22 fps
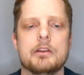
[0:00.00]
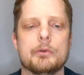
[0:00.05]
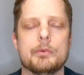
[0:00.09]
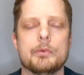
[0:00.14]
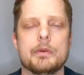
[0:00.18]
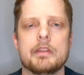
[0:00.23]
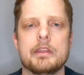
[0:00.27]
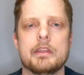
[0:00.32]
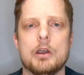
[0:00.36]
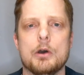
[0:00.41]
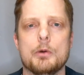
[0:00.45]
You're
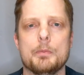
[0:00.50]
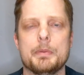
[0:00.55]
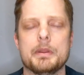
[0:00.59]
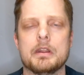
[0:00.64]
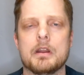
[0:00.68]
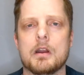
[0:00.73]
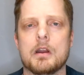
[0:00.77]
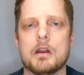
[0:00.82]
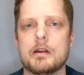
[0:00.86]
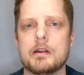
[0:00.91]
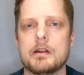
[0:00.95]
really
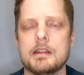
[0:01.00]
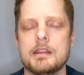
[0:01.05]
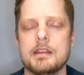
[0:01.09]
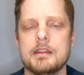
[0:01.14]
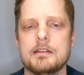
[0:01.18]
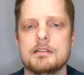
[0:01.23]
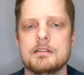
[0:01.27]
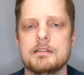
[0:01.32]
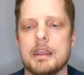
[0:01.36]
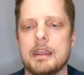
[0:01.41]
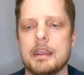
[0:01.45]
open
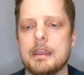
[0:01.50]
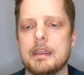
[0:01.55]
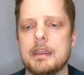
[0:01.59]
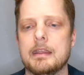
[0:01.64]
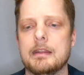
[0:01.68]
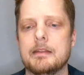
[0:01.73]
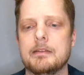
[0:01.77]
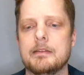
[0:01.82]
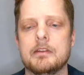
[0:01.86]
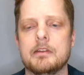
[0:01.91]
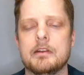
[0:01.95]
hearted,
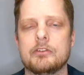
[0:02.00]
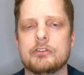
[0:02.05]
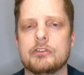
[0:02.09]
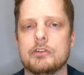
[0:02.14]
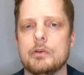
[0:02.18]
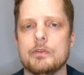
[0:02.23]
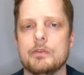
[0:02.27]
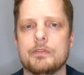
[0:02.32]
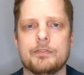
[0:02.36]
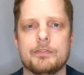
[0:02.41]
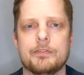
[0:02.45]
and there's
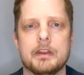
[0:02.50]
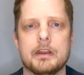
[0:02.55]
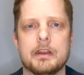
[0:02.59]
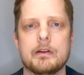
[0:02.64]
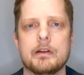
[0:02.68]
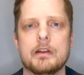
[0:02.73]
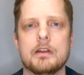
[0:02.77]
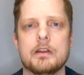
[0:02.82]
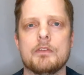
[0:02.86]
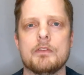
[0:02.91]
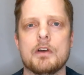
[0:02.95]
no
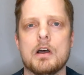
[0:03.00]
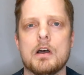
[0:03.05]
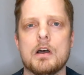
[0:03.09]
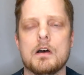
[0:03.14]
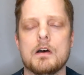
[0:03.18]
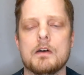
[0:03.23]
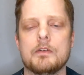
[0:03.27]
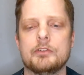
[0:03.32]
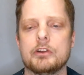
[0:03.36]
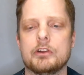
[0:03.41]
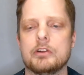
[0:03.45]
fear
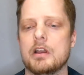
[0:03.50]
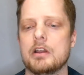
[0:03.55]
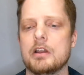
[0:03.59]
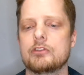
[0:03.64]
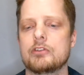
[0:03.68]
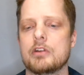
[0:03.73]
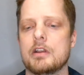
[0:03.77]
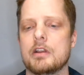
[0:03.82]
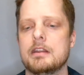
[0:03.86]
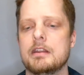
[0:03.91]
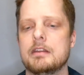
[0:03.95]
involved. You're
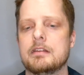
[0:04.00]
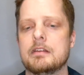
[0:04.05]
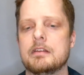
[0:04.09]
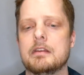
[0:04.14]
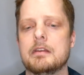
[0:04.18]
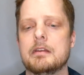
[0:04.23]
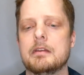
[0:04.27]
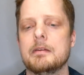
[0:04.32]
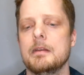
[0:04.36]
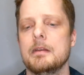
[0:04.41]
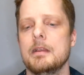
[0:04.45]
not trying
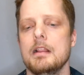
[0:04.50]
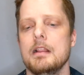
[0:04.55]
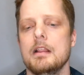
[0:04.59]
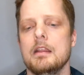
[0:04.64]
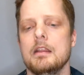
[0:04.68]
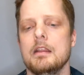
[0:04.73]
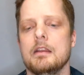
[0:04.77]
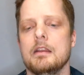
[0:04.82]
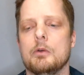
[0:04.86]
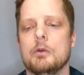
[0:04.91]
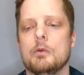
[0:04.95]
to
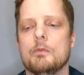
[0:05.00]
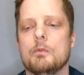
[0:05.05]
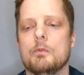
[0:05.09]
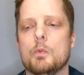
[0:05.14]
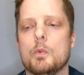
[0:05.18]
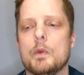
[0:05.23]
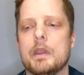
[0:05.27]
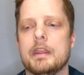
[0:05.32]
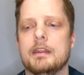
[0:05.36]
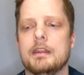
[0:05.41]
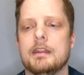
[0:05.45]

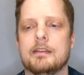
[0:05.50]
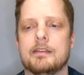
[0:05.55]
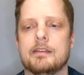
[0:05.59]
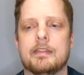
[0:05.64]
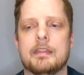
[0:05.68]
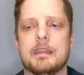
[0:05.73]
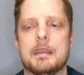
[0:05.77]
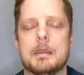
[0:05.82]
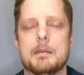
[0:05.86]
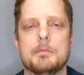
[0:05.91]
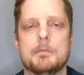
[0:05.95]
witness
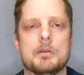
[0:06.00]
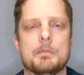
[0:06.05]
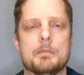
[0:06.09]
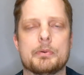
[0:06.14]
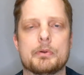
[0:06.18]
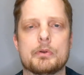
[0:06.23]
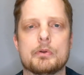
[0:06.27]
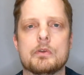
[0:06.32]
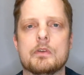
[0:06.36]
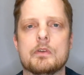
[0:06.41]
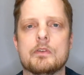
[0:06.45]
them to
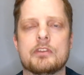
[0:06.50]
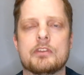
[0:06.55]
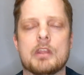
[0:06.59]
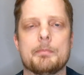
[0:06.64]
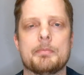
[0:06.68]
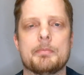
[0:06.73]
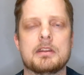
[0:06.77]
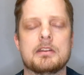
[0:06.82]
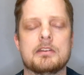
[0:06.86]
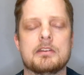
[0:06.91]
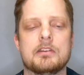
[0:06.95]
prove
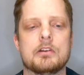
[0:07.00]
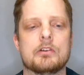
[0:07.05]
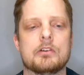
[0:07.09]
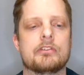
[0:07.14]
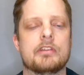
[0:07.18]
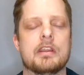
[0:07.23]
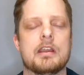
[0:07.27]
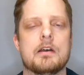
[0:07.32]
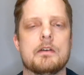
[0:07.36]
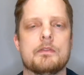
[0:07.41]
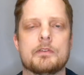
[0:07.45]
something to
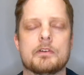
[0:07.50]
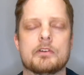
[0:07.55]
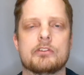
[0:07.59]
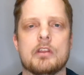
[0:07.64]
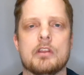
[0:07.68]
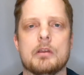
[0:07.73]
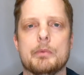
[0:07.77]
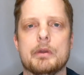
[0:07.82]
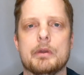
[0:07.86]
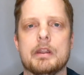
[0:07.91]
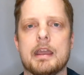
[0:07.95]
yourself or
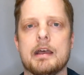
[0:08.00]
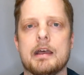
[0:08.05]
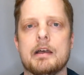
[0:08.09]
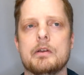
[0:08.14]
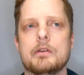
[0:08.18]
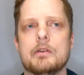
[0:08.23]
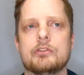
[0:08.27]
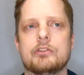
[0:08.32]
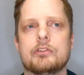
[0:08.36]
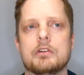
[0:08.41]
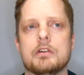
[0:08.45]
someone
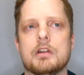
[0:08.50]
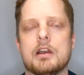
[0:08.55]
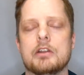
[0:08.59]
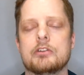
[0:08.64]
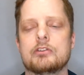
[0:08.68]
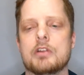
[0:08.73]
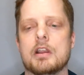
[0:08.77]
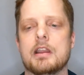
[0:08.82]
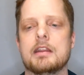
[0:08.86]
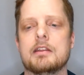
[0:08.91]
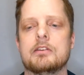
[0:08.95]
else. You're
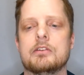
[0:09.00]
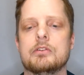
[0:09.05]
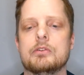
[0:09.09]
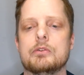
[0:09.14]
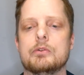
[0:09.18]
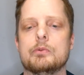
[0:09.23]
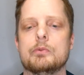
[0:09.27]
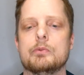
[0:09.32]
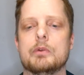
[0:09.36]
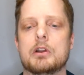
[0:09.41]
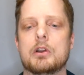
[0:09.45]
not trying
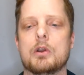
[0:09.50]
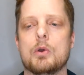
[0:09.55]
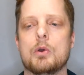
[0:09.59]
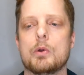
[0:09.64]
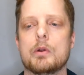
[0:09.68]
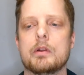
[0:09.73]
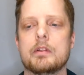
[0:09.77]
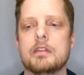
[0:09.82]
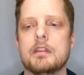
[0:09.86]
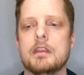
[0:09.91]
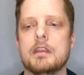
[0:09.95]
to
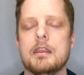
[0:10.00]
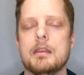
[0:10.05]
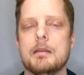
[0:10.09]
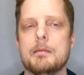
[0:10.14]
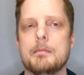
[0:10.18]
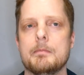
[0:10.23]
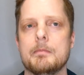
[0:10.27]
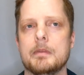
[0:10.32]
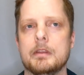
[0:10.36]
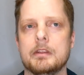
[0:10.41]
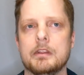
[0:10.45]
record
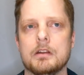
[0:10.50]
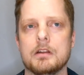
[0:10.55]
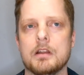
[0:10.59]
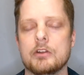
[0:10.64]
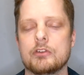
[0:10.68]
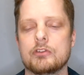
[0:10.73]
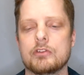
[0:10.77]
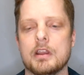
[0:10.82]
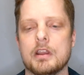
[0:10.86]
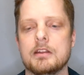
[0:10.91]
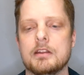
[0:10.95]
them. You're
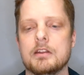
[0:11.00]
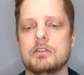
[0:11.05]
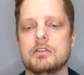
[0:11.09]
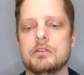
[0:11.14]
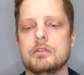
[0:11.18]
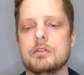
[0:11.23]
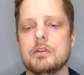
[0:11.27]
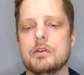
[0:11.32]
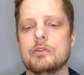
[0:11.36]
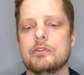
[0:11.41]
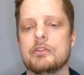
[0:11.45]
not trying to
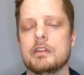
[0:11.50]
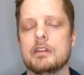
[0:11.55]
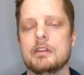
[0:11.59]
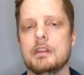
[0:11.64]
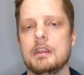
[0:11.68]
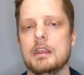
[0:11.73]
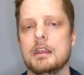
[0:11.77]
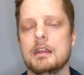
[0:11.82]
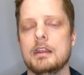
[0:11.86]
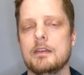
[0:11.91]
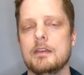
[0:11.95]
do those
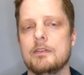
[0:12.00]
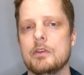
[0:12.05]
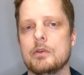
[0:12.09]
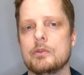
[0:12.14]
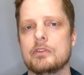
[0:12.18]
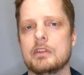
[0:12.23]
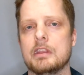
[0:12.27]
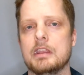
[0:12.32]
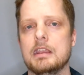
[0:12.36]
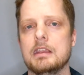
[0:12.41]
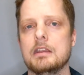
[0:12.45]
any of
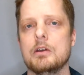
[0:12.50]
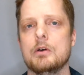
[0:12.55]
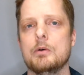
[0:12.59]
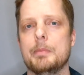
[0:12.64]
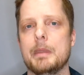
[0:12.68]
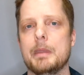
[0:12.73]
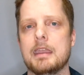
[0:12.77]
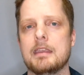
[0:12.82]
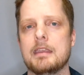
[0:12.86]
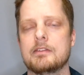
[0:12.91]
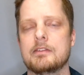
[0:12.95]
those
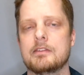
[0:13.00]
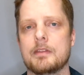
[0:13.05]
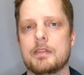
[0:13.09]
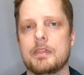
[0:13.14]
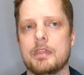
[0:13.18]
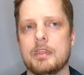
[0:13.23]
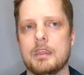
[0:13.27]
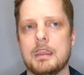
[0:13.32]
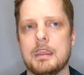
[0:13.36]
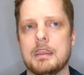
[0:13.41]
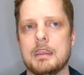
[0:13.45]
ego based
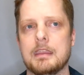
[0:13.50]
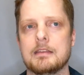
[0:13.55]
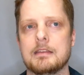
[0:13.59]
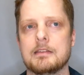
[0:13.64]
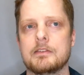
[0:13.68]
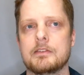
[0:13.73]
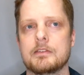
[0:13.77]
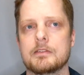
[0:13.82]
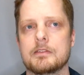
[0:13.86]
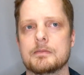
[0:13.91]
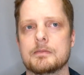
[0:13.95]

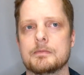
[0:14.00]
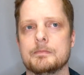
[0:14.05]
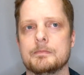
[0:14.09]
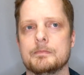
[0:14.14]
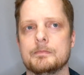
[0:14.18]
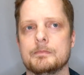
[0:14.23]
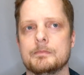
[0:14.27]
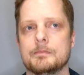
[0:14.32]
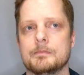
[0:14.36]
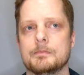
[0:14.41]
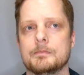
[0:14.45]
things,
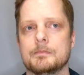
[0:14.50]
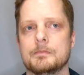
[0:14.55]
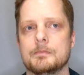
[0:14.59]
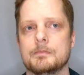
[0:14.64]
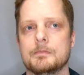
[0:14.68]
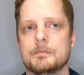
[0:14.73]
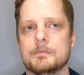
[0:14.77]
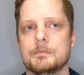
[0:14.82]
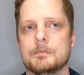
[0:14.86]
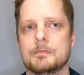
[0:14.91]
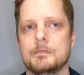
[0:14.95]

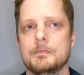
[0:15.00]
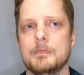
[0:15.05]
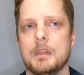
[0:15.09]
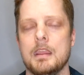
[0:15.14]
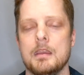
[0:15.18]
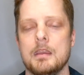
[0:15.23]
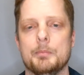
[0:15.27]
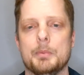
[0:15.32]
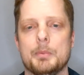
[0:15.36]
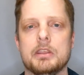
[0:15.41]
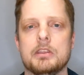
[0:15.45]

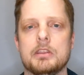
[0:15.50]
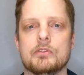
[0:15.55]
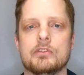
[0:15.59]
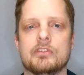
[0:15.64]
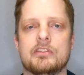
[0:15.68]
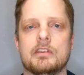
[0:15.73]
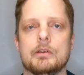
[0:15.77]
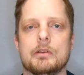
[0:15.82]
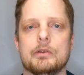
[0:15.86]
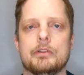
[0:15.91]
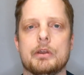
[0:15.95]
but you
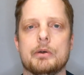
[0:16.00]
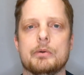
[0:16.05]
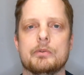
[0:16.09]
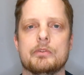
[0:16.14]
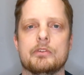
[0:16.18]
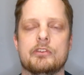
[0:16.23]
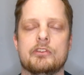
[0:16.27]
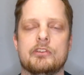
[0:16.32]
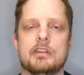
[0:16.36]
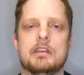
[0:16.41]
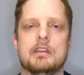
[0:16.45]
still
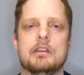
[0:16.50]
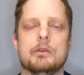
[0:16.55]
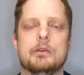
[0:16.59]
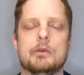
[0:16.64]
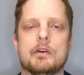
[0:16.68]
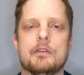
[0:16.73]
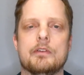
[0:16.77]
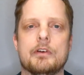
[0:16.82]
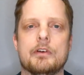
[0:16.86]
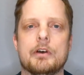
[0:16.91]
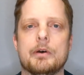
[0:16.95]
don't see
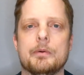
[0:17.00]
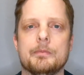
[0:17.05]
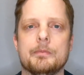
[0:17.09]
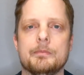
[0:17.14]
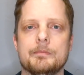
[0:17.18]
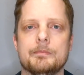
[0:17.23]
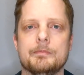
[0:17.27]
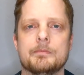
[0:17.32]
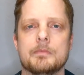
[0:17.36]
a UFO.